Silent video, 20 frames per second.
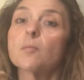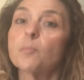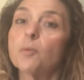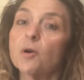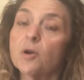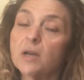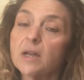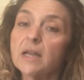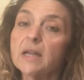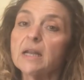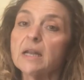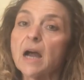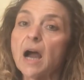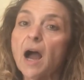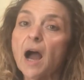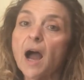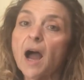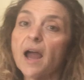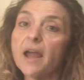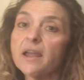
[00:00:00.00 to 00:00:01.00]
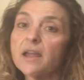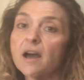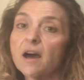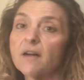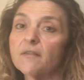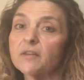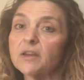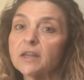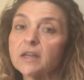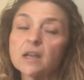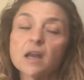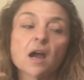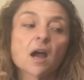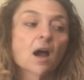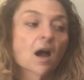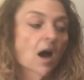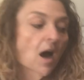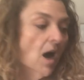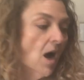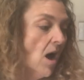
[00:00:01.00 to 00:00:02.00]
put it in a high oven
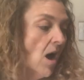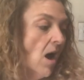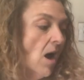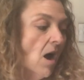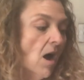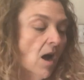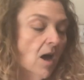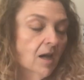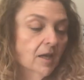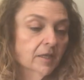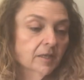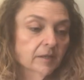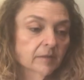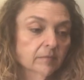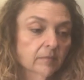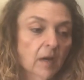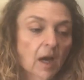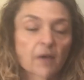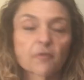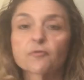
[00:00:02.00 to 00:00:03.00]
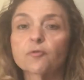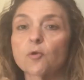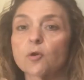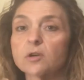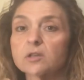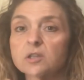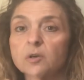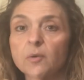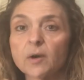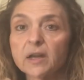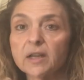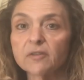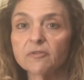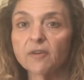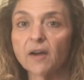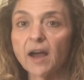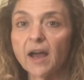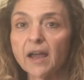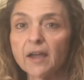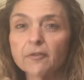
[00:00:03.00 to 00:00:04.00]
on
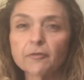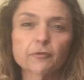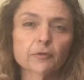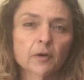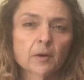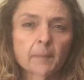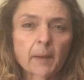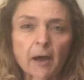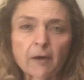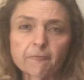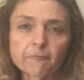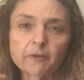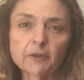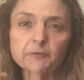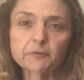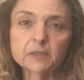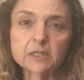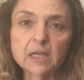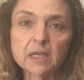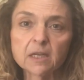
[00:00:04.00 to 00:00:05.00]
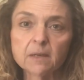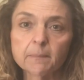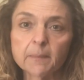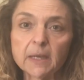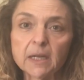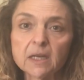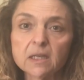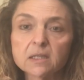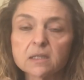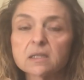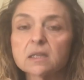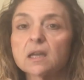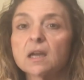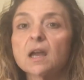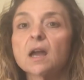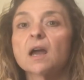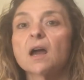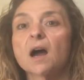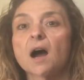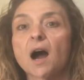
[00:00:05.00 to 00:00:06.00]
425 for about 15 minutes.
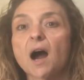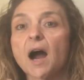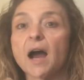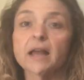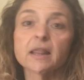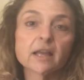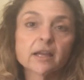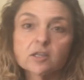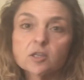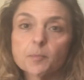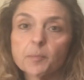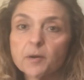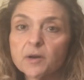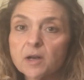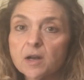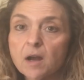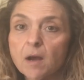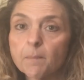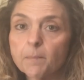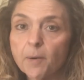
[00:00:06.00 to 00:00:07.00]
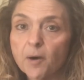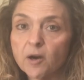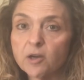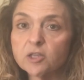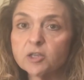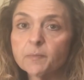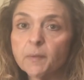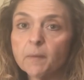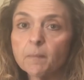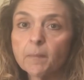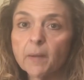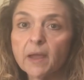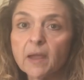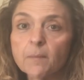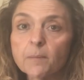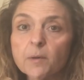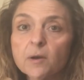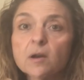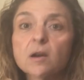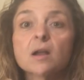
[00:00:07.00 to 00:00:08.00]
I like to put it on parchment
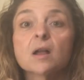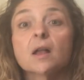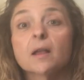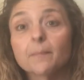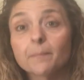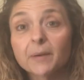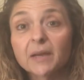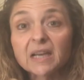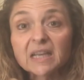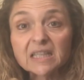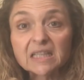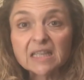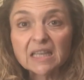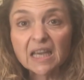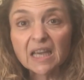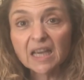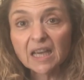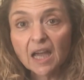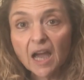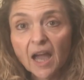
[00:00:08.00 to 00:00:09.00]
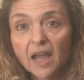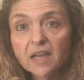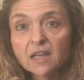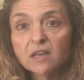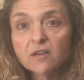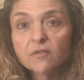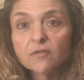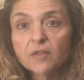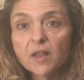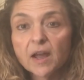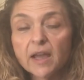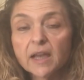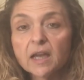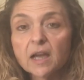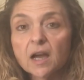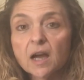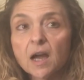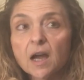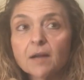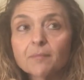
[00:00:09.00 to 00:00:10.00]
paper because it kind of like
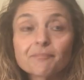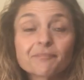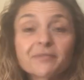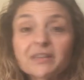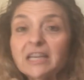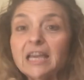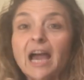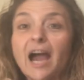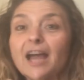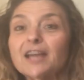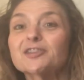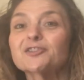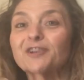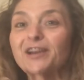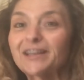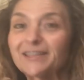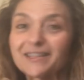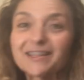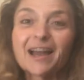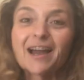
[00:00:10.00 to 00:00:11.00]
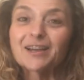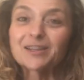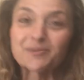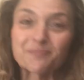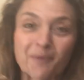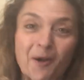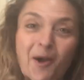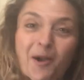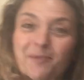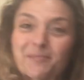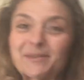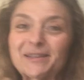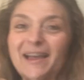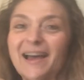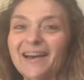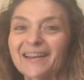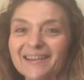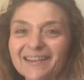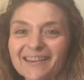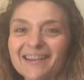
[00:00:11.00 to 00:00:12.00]
dehydrates, as Barb
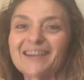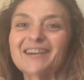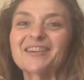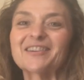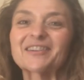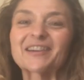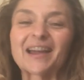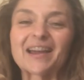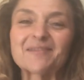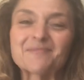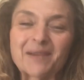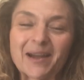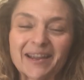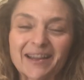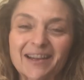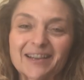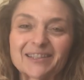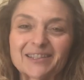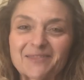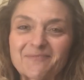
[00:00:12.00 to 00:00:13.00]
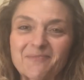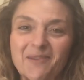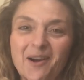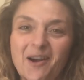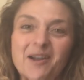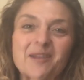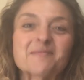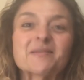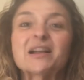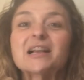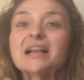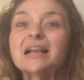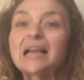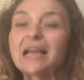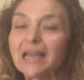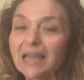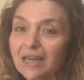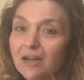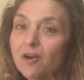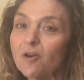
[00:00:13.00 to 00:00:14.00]
said. Okay, my cousin Barb.
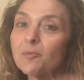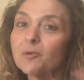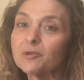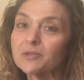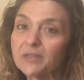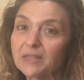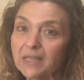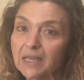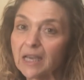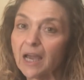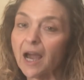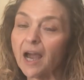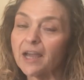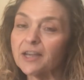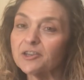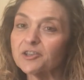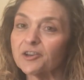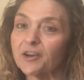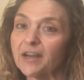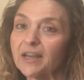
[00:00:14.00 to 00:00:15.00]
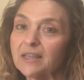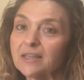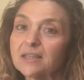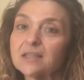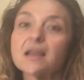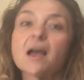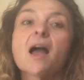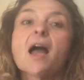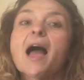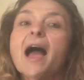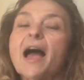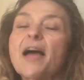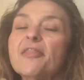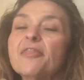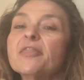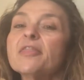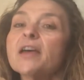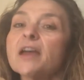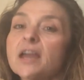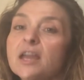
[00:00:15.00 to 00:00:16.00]
It almost dehydrates.
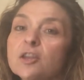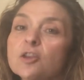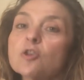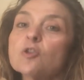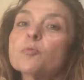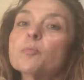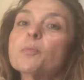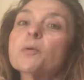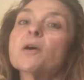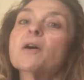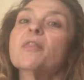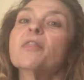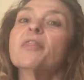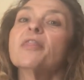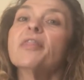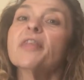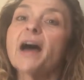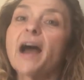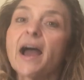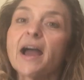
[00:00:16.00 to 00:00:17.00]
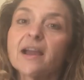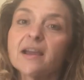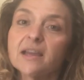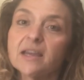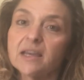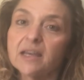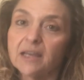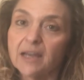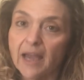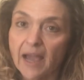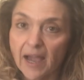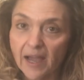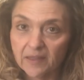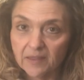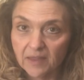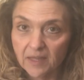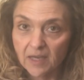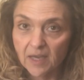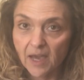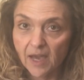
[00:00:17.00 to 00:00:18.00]
And then you put that in
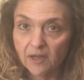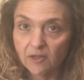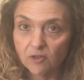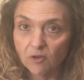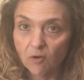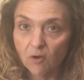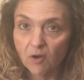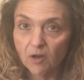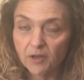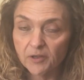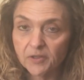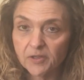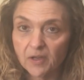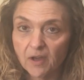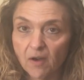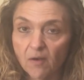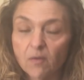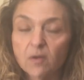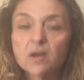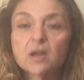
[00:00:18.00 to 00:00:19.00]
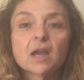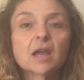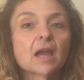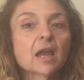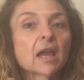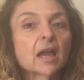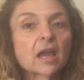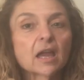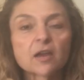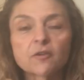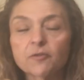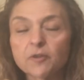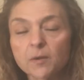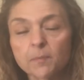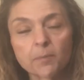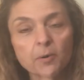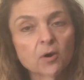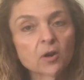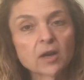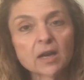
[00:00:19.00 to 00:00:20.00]
at the end also. If you
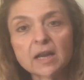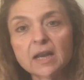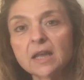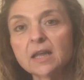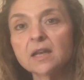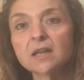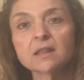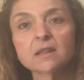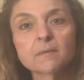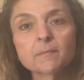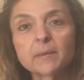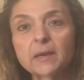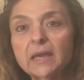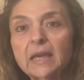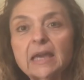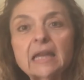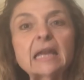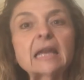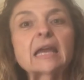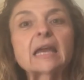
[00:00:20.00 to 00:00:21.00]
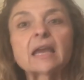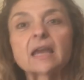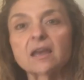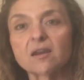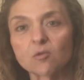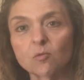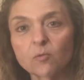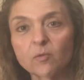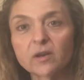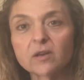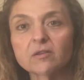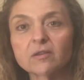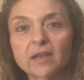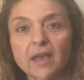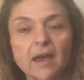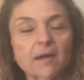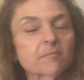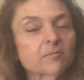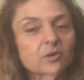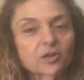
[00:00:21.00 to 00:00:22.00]
put it in the beginning, it will
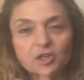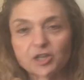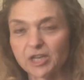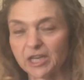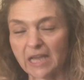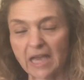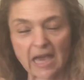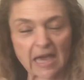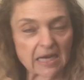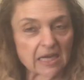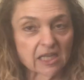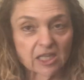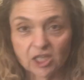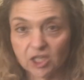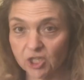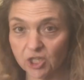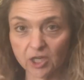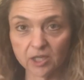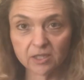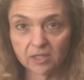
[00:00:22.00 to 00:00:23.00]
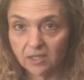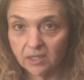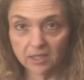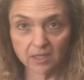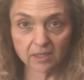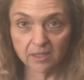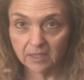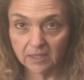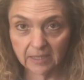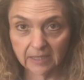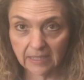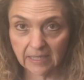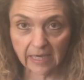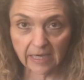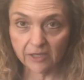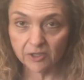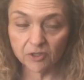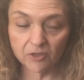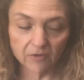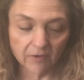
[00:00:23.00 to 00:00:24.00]
get mushy and it just doesn't
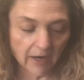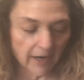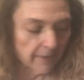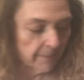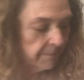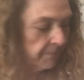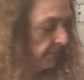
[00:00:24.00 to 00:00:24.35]
taste right,